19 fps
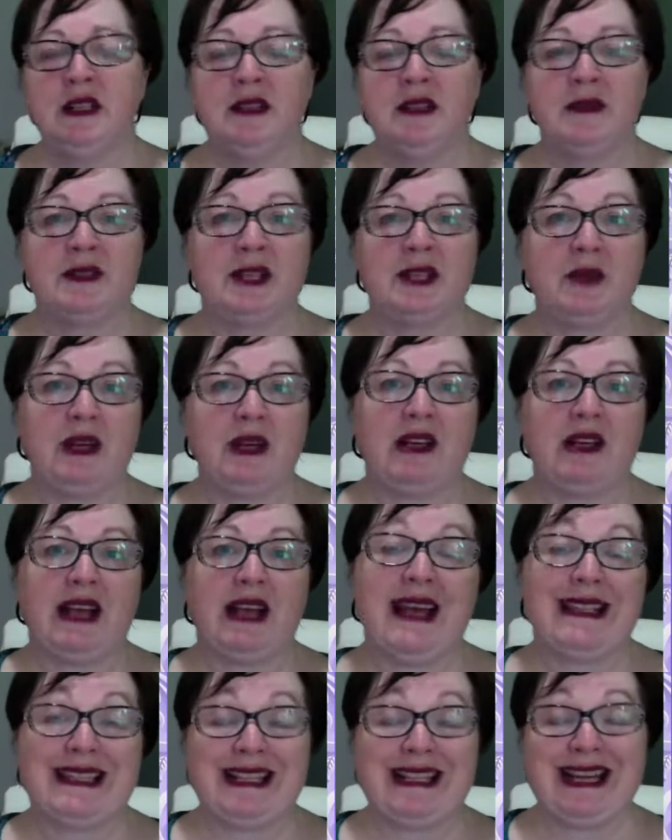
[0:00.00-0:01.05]
So we,
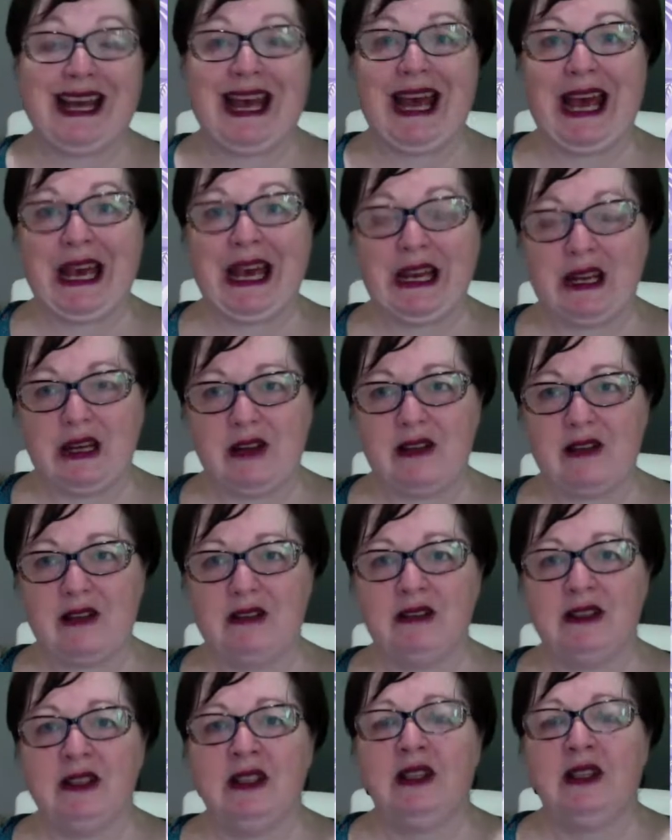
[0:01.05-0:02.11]
as an
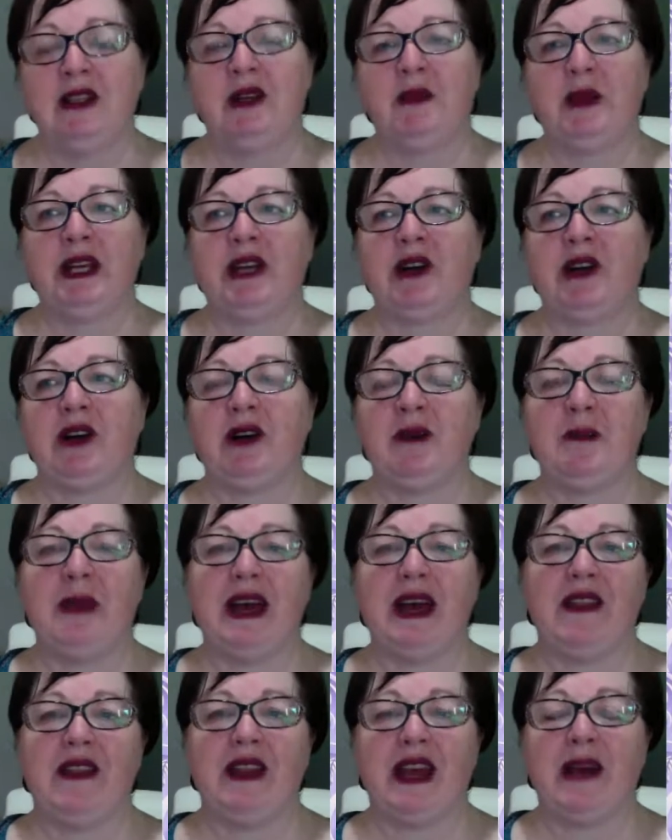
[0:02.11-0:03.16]
adult, we
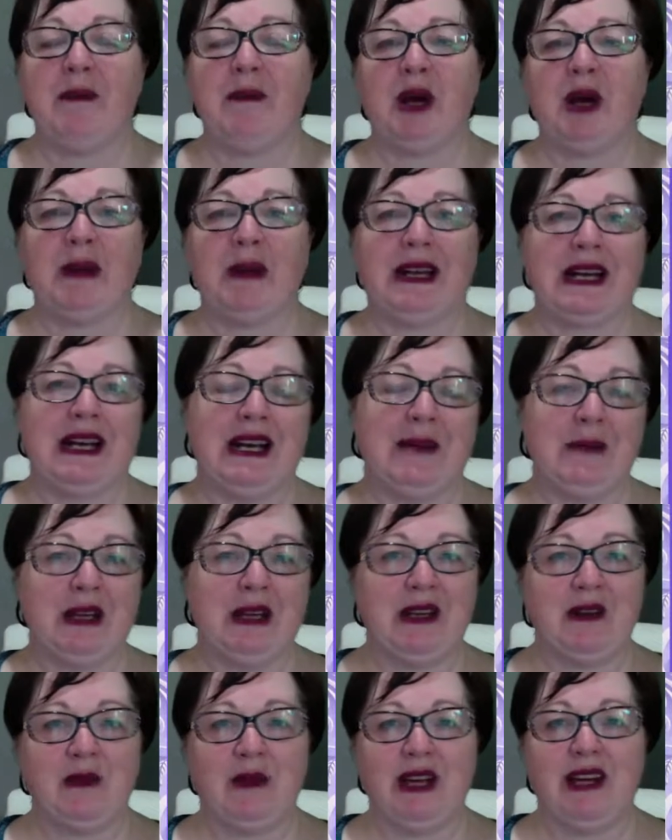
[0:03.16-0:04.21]
combat that by becoming
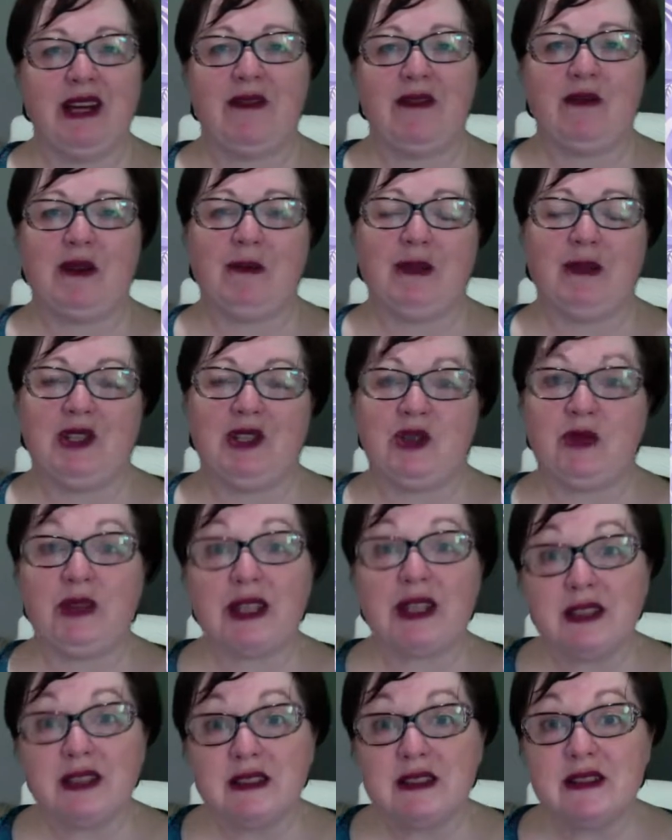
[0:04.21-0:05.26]
aware of when we're
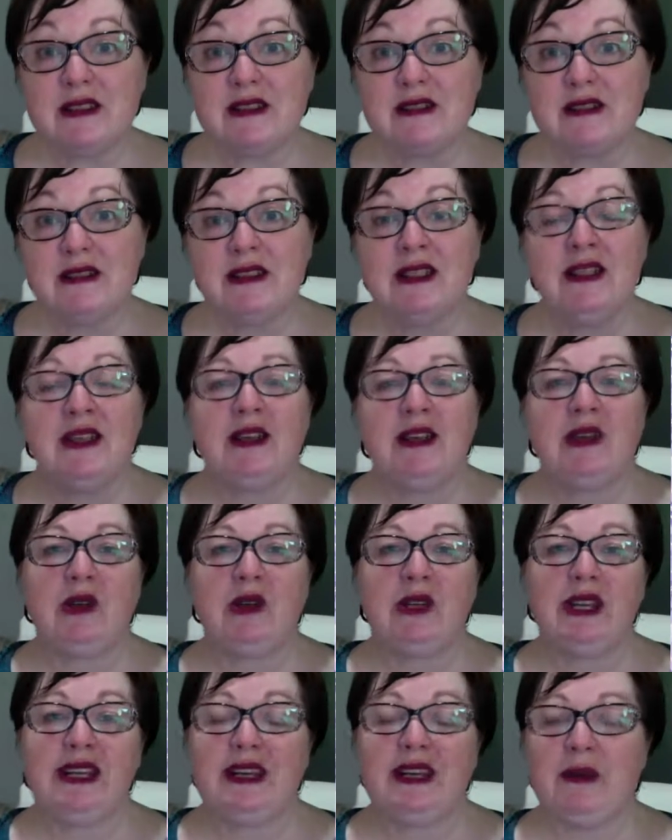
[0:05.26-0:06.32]
triggered,
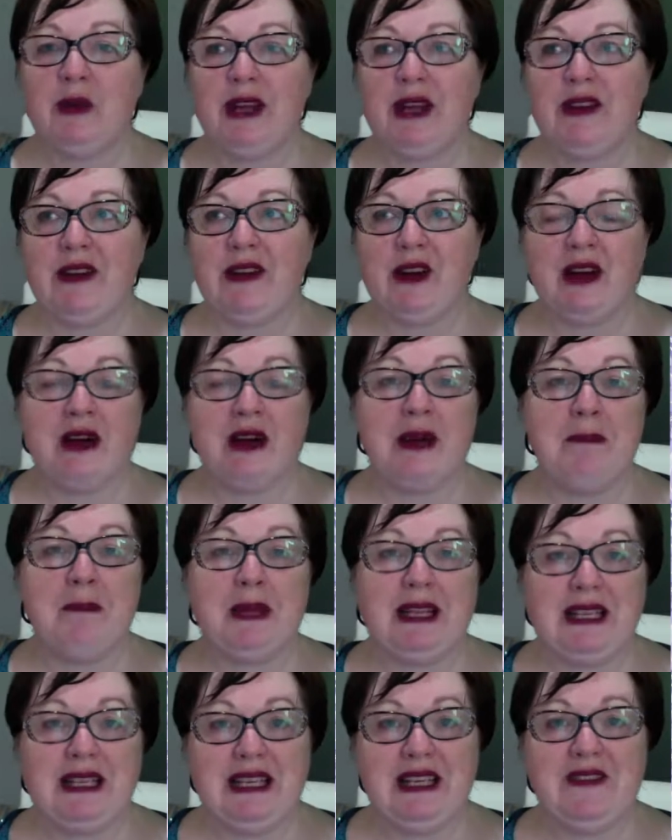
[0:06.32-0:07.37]
looking at whether I'm
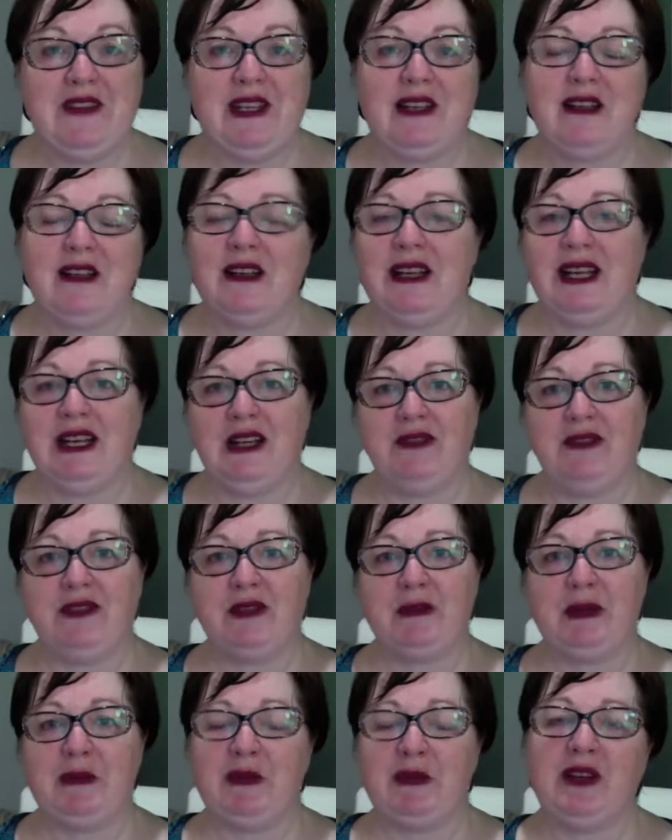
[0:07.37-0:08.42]
believing I have to
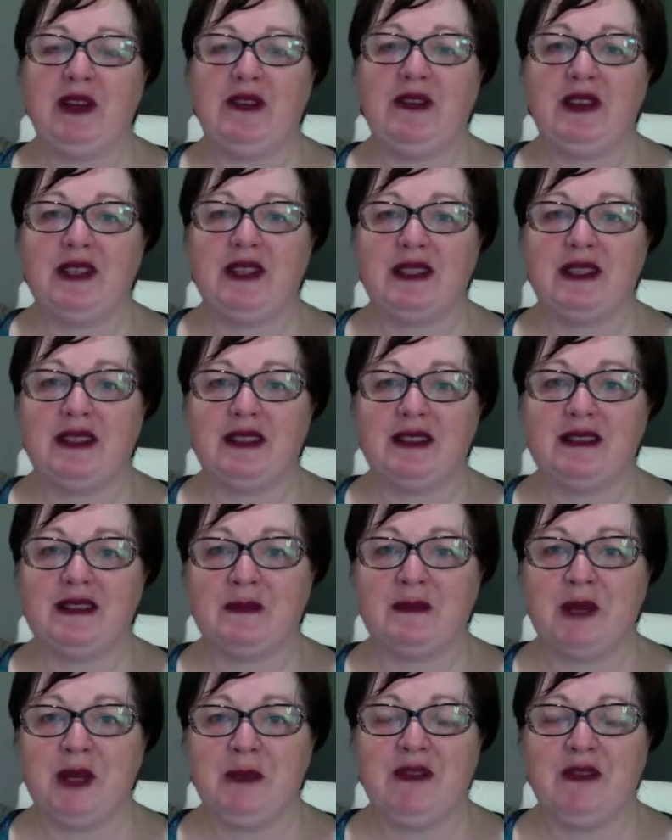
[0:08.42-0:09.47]
be perfect in this
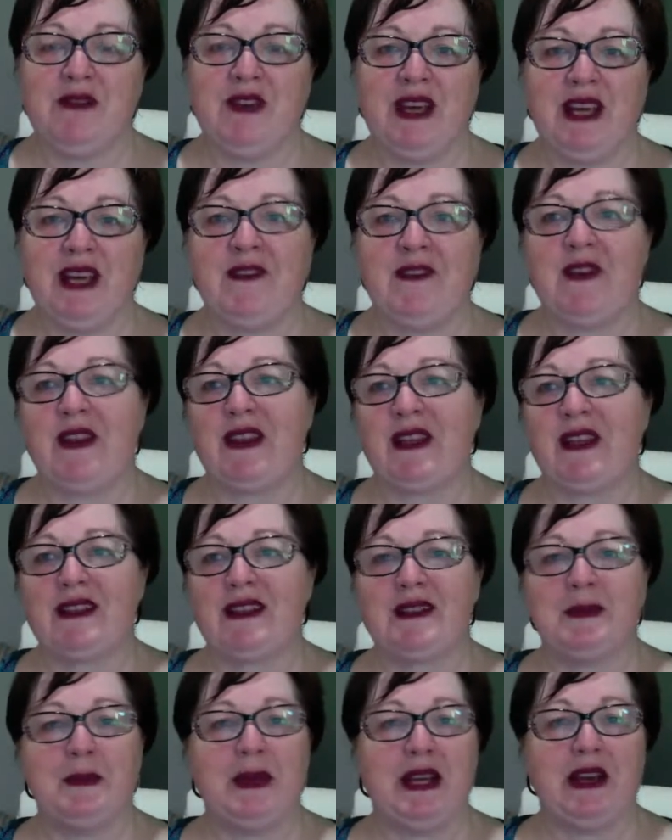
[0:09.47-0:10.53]
moment for everything
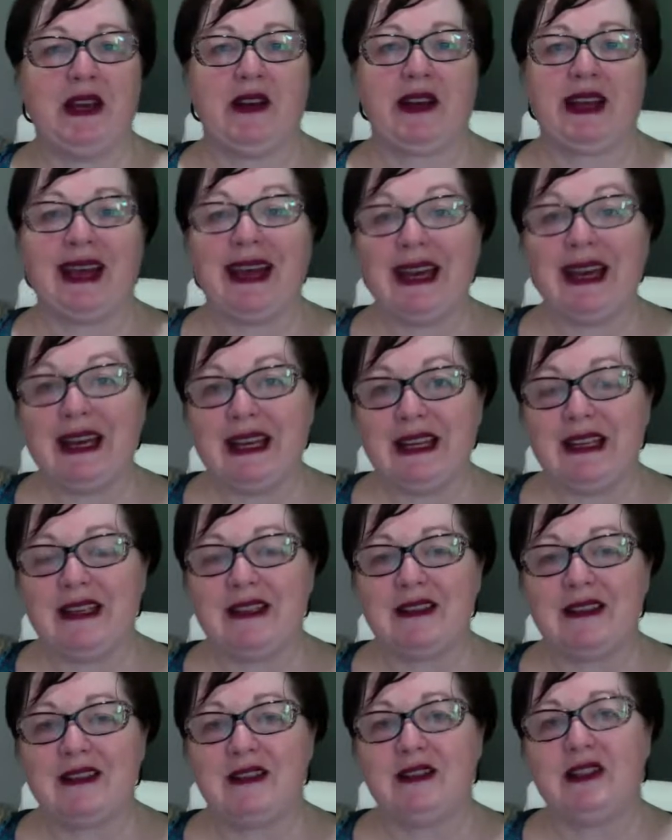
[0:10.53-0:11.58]
to be okay.
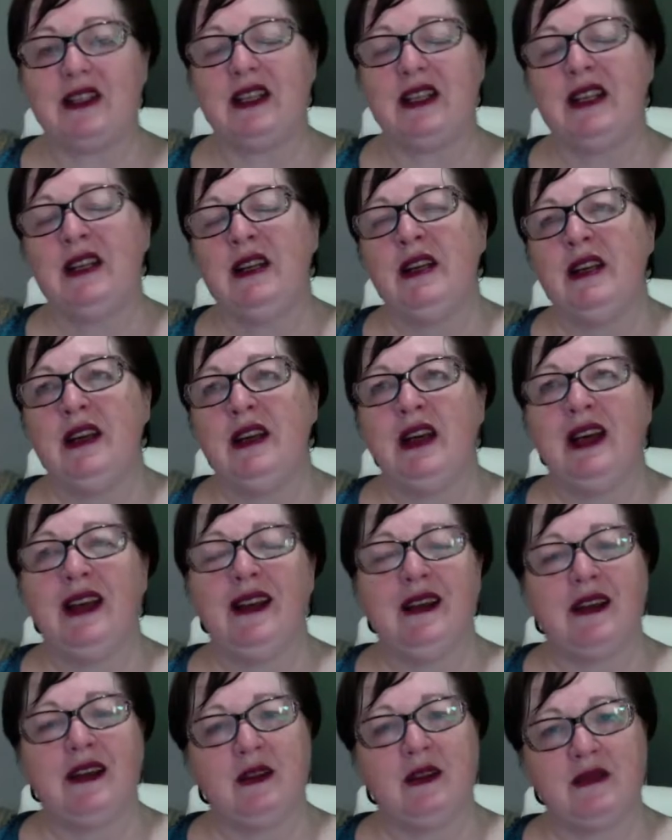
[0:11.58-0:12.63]
All right.
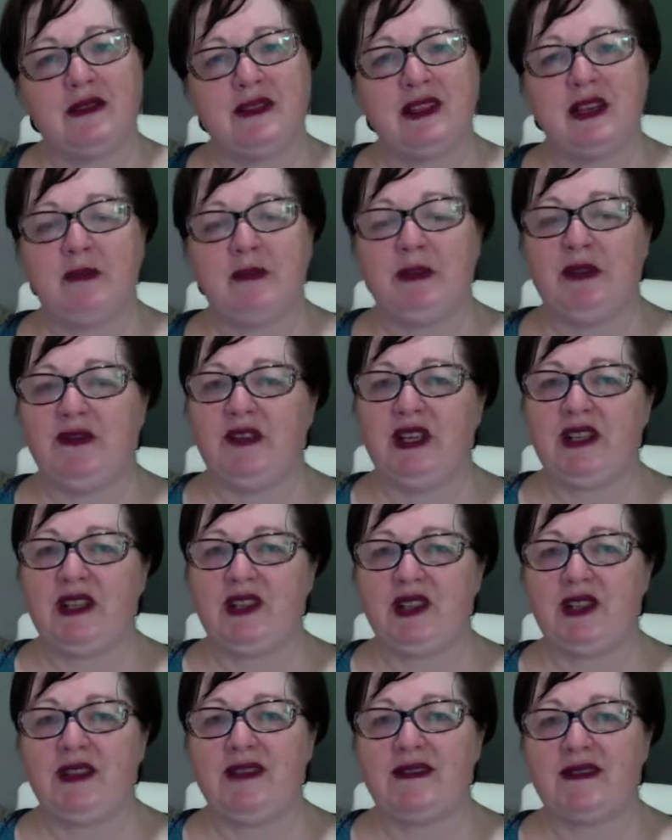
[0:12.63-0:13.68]
And also
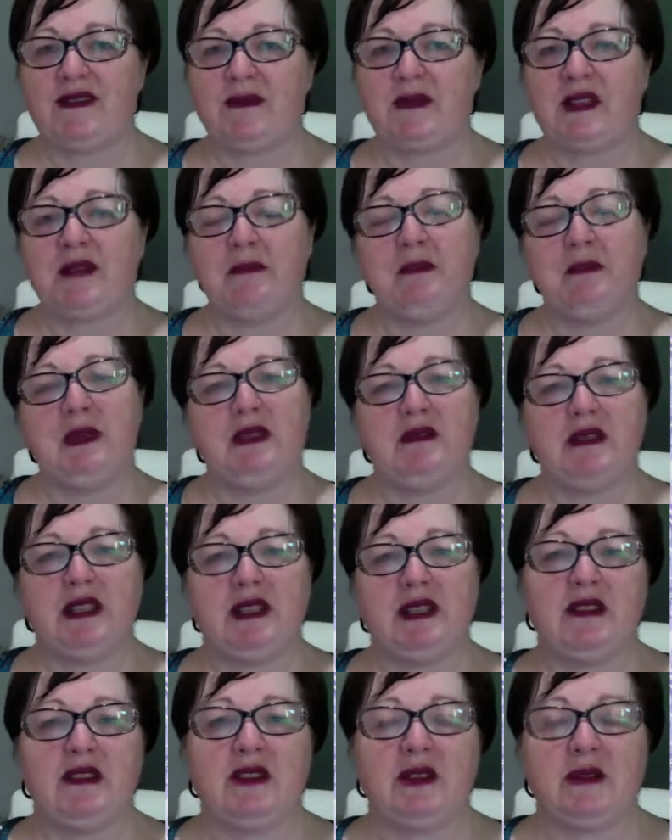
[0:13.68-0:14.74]
perfectionism can build
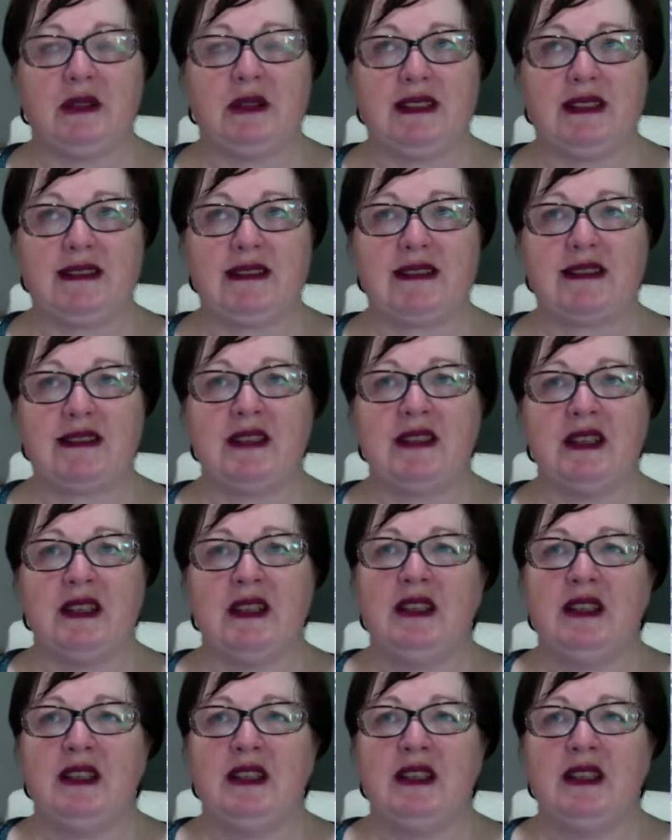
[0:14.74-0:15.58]
into us